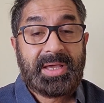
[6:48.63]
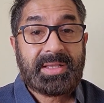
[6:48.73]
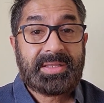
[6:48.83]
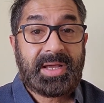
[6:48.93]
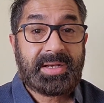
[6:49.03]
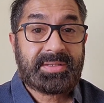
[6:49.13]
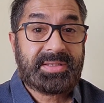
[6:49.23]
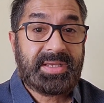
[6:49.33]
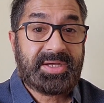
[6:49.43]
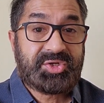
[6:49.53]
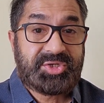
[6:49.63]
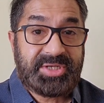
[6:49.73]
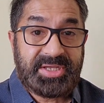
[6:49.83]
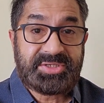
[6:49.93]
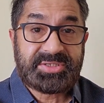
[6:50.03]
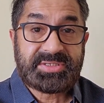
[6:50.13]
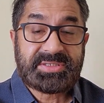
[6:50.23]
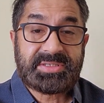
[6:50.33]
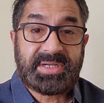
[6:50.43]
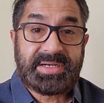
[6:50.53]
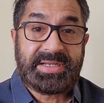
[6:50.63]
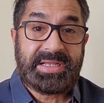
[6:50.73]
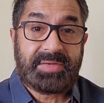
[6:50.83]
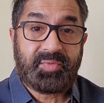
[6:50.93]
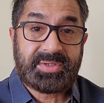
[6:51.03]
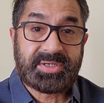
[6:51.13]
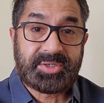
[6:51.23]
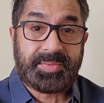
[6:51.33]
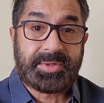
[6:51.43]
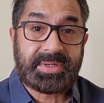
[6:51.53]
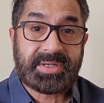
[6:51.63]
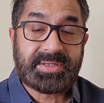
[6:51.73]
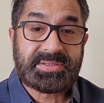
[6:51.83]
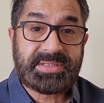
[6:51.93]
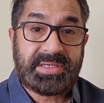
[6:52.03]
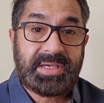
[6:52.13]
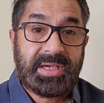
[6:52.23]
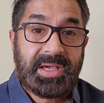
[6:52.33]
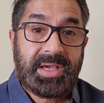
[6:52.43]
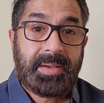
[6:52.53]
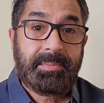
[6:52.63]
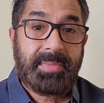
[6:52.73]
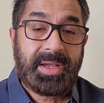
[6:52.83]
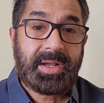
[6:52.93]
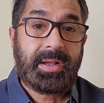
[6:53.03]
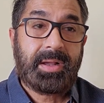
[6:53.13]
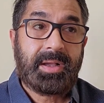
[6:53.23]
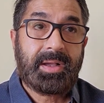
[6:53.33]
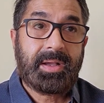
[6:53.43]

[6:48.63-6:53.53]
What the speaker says: that the exchanges that deal with the cryptocurrency make